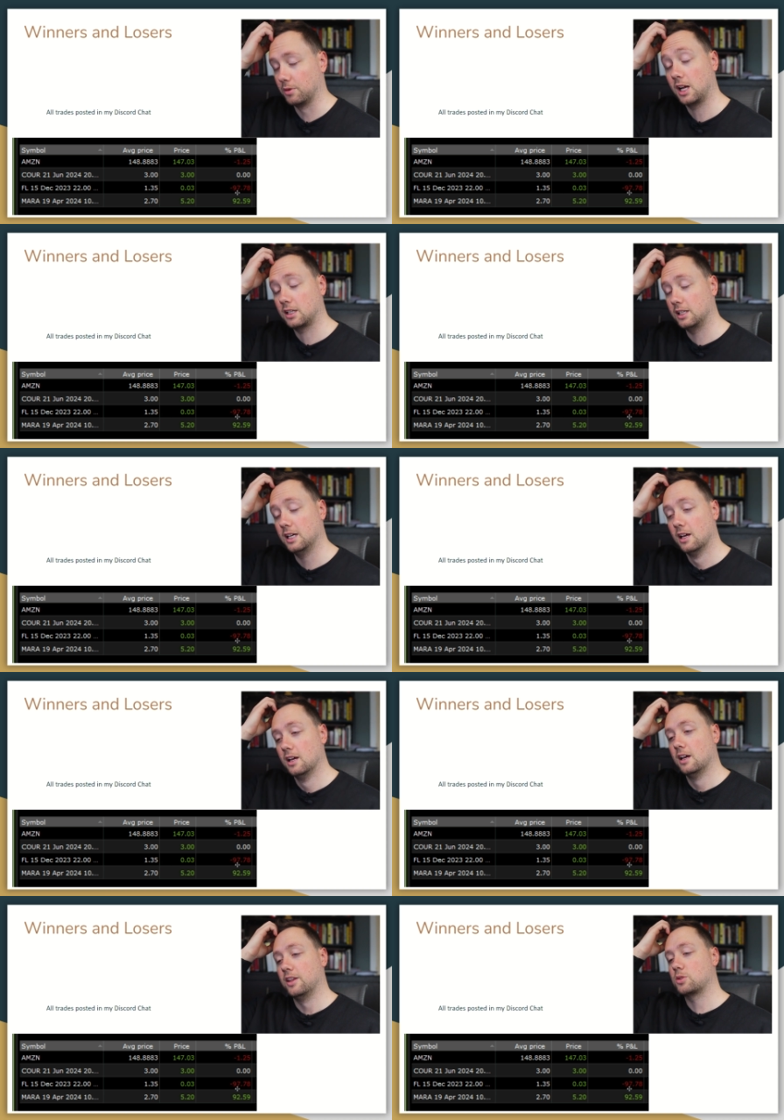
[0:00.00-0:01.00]
Luckily,
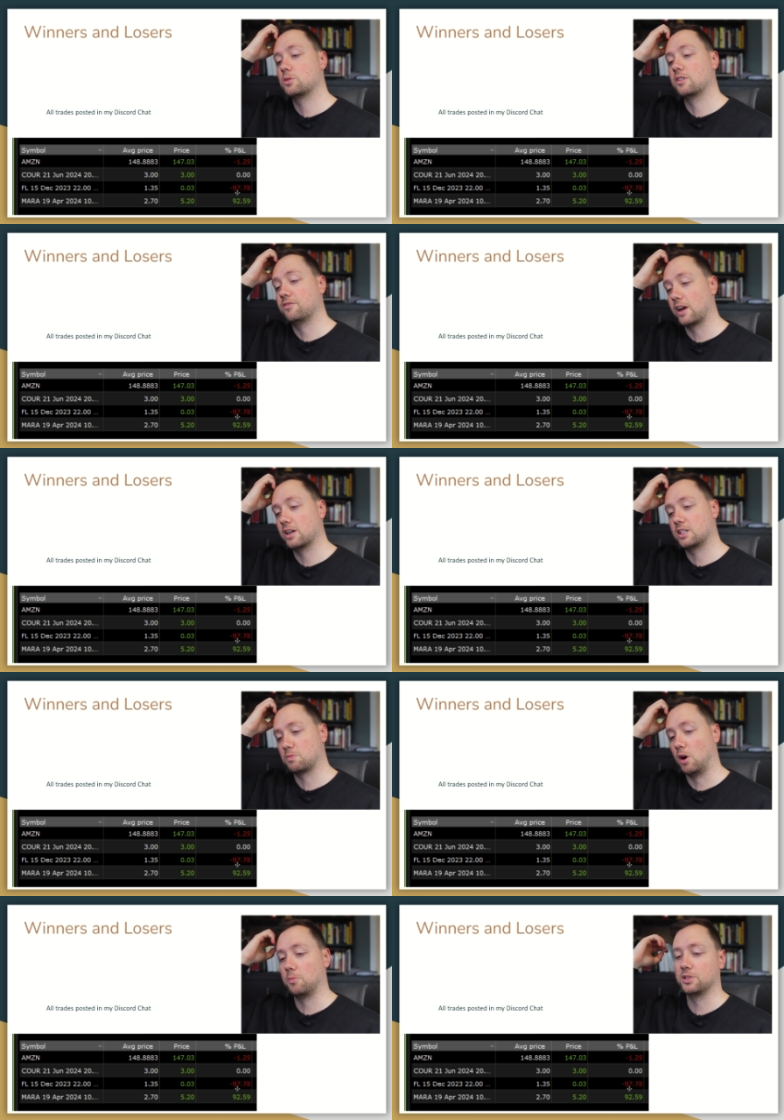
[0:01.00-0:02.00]
this was a very
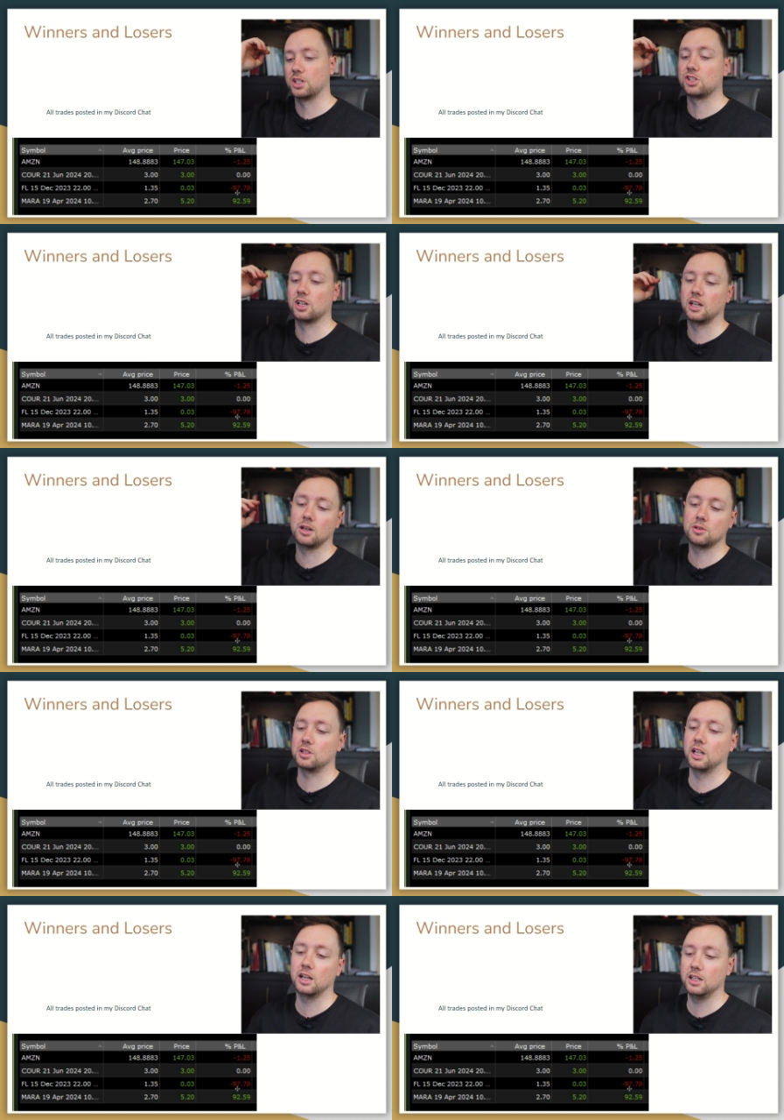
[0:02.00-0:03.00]
small position. It was
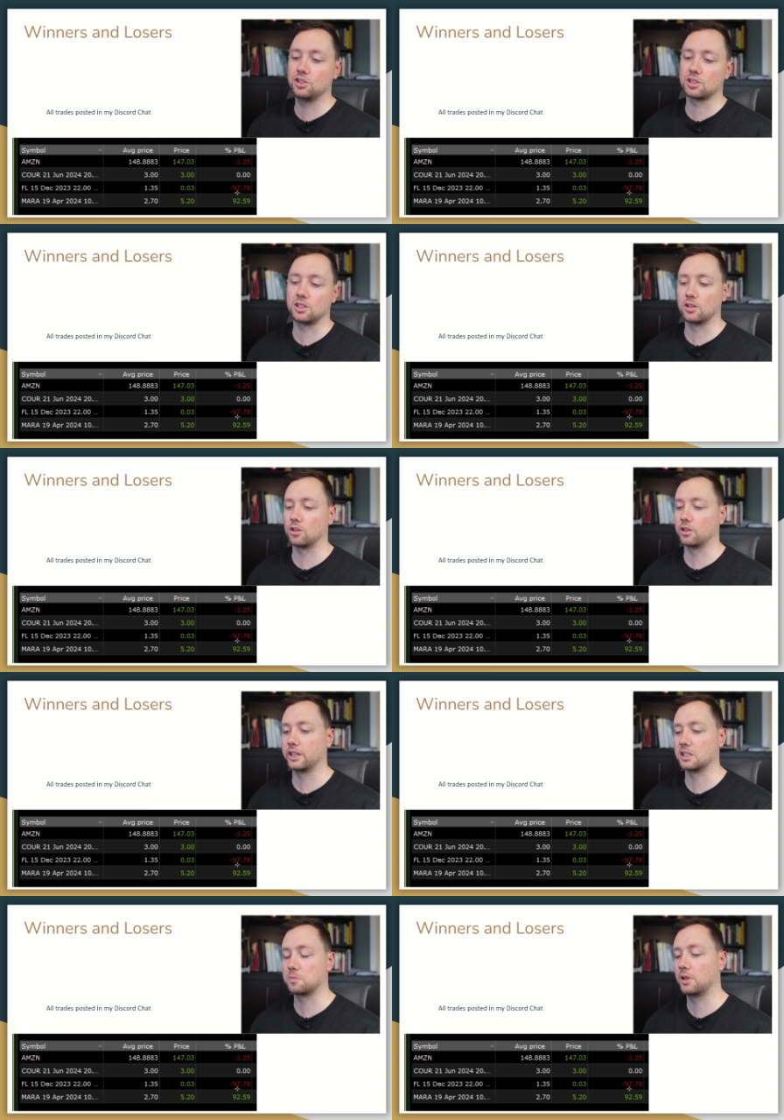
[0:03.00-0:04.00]
literally just an
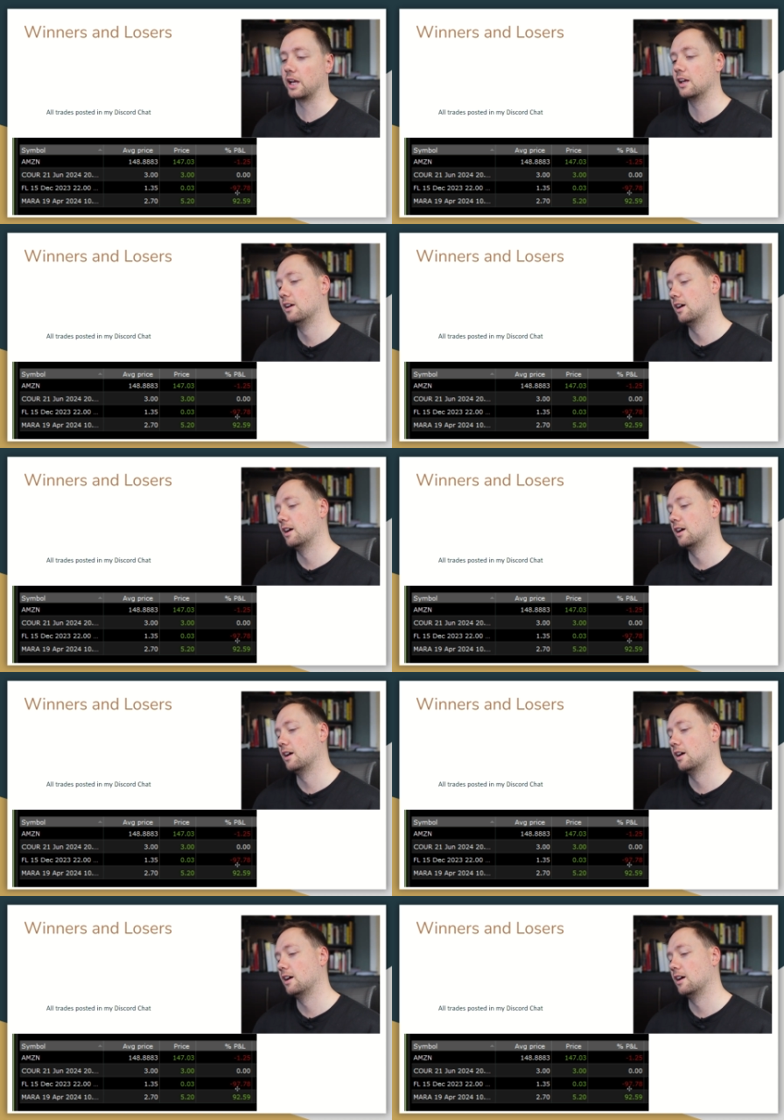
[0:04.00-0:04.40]
earnings play.